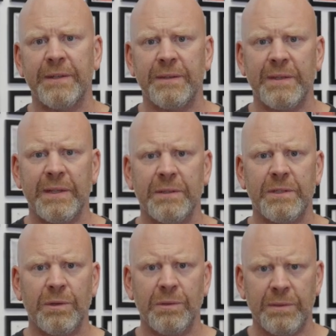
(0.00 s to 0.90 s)

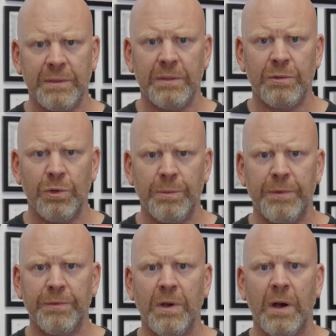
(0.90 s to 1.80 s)
Inosanto's group
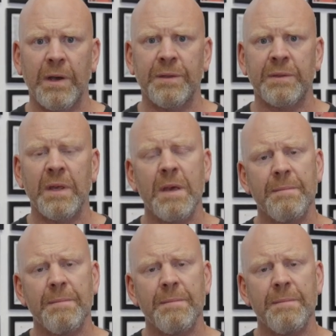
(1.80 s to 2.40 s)
of guys.